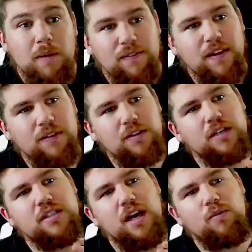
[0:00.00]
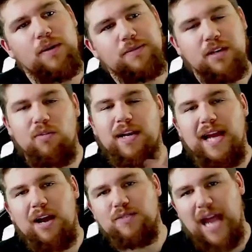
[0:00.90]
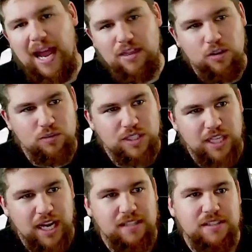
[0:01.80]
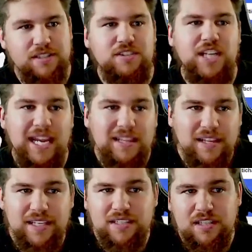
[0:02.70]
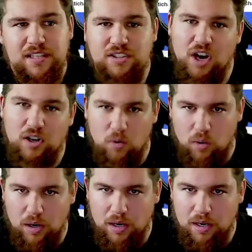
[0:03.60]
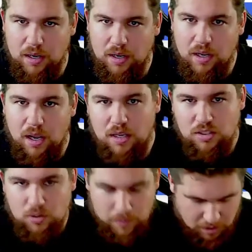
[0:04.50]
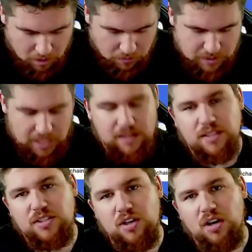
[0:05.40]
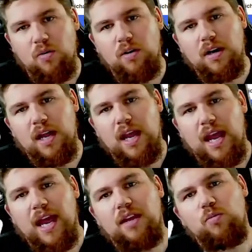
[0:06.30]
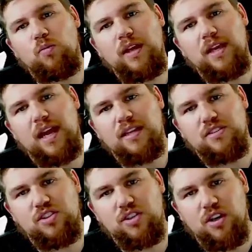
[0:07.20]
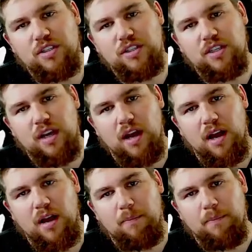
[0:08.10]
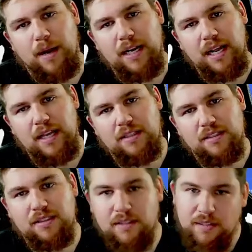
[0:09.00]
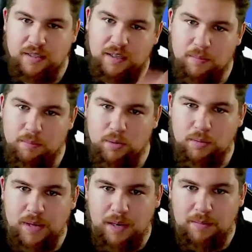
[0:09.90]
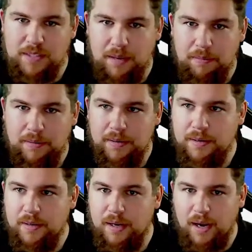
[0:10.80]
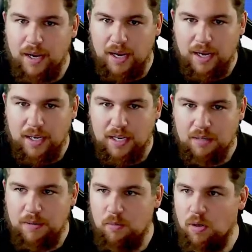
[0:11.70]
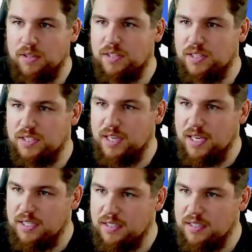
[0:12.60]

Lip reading: favorite website right now to add those chains is Chainlist.org. So we can go to chainlist.org and we can search Binance. Boom, comes up. I connect my wallet to the site.